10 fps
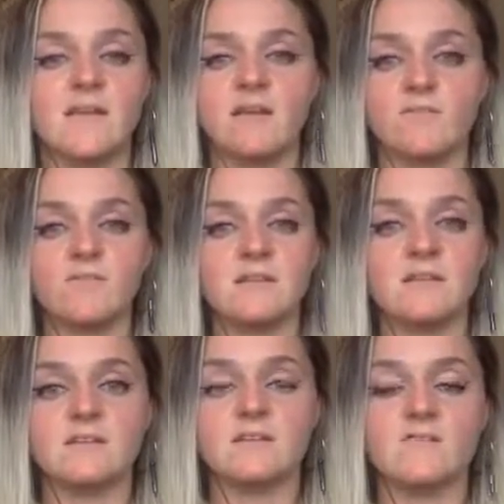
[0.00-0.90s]

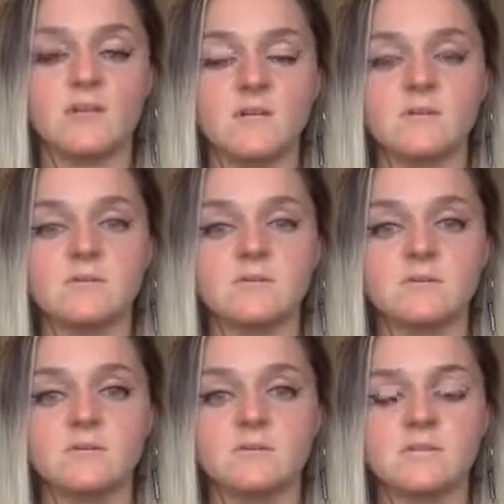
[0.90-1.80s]
everything follows
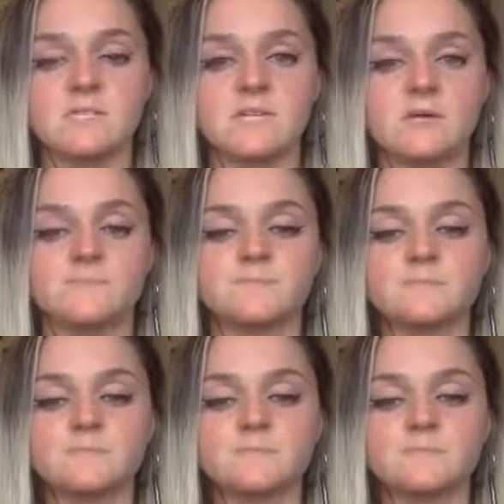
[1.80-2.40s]
suit. And so